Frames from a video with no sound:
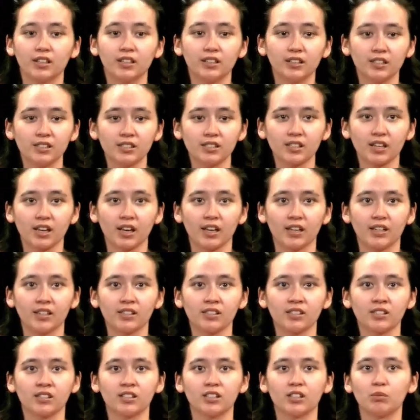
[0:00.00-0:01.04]
In this
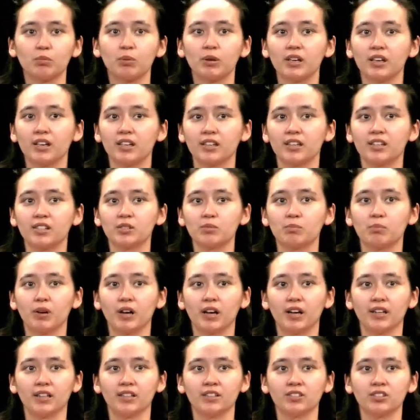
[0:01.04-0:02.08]
case, the PAEs
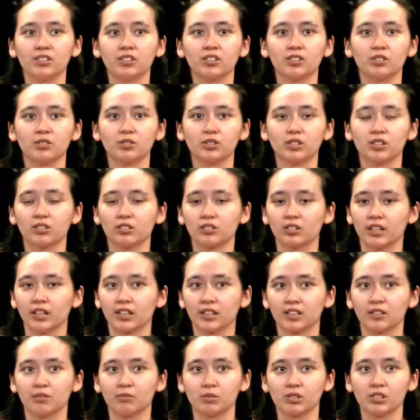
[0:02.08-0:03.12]
bind to those that are
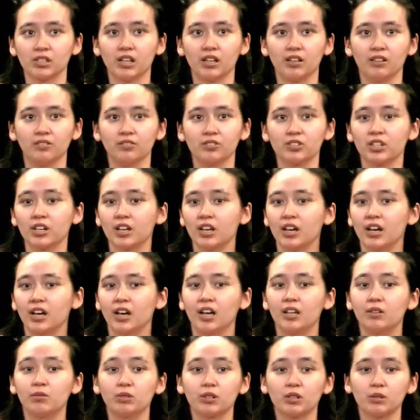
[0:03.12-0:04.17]
like themselves,
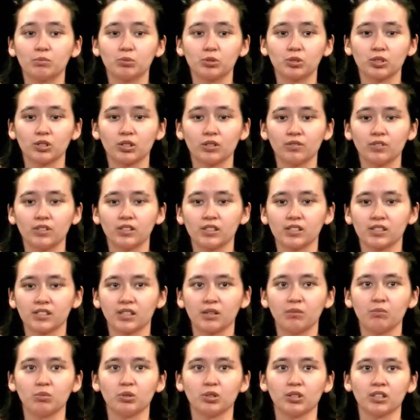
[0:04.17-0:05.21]
and we observe the
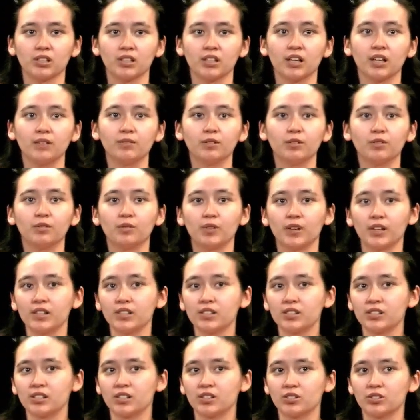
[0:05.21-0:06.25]
assembly of a
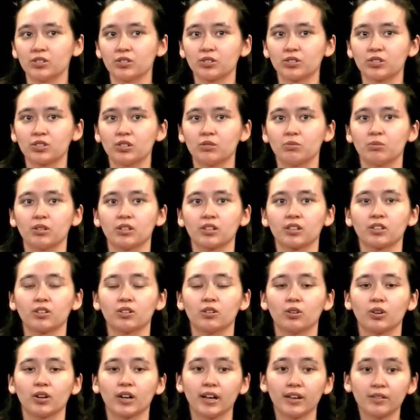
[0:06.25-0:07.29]
face-centered cubic,
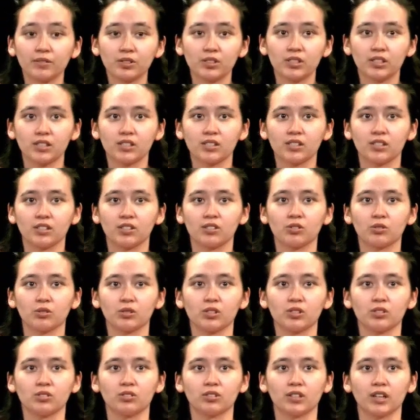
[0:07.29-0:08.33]
or FCC
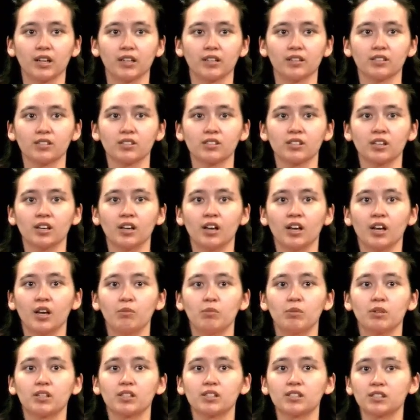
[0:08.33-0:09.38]
crystal lattice,
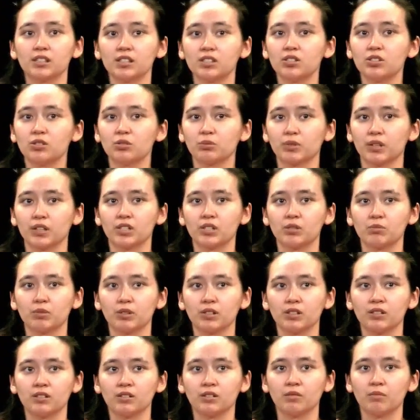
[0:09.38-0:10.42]
because this
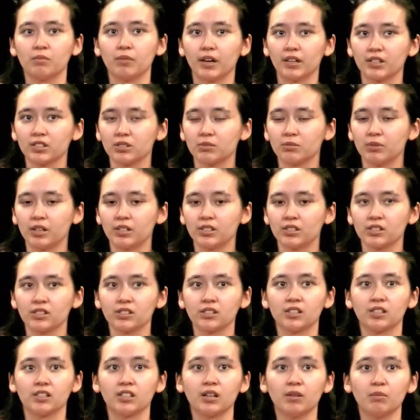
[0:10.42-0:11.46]
arrangement
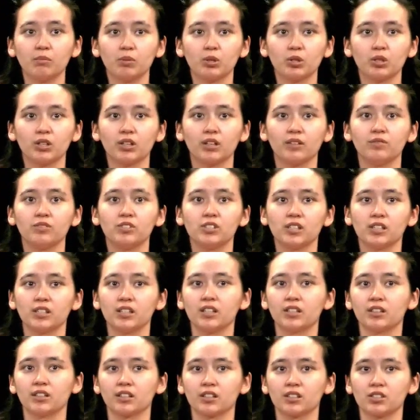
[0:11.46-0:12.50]
maximizes the number of
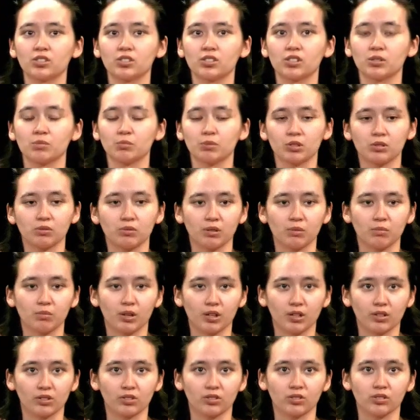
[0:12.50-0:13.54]
DNA linkages between
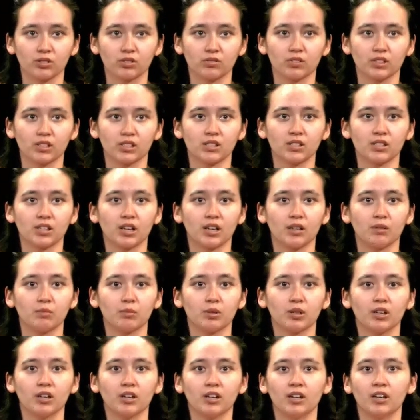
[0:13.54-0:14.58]
particles of this type.